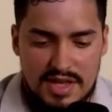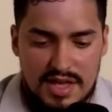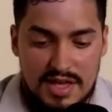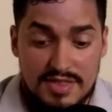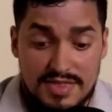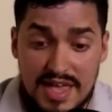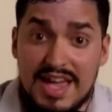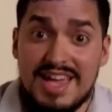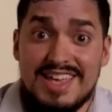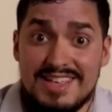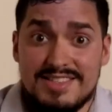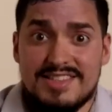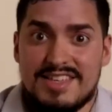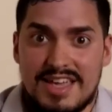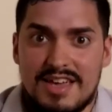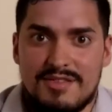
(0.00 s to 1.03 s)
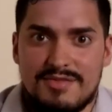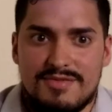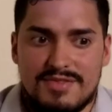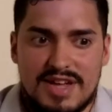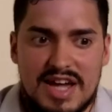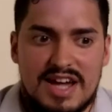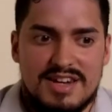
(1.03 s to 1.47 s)
And that is a
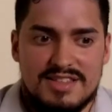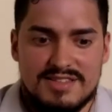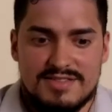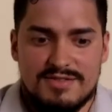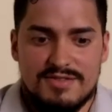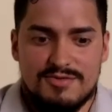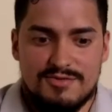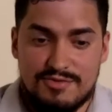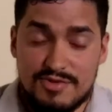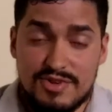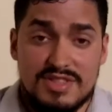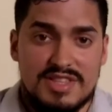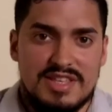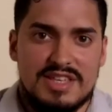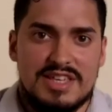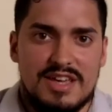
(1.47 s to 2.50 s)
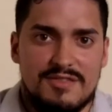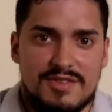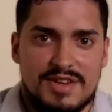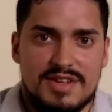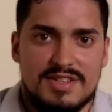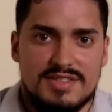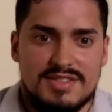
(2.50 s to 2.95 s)
gift. God has freely
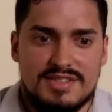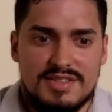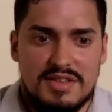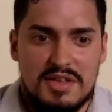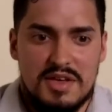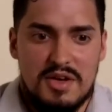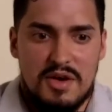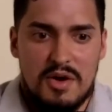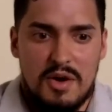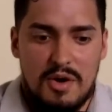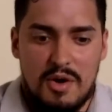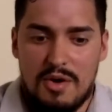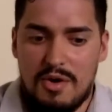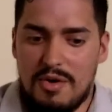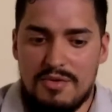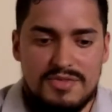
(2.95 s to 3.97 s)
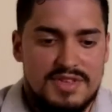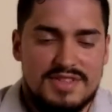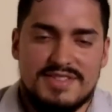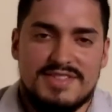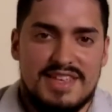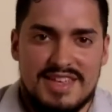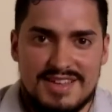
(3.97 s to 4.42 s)
given us all
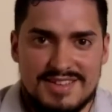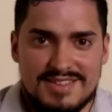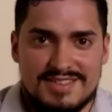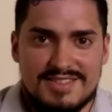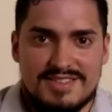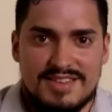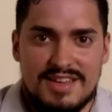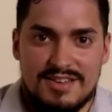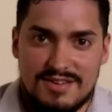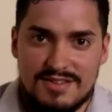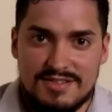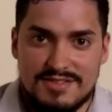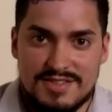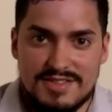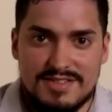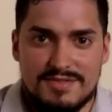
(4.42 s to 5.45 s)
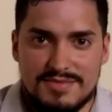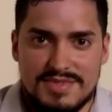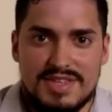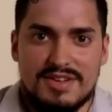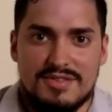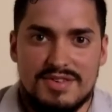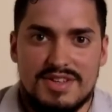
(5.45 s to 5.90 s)
these things in our season of
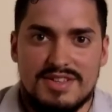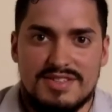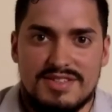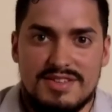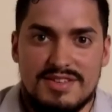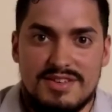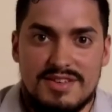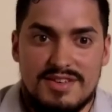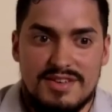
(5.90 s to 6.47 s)
singleness,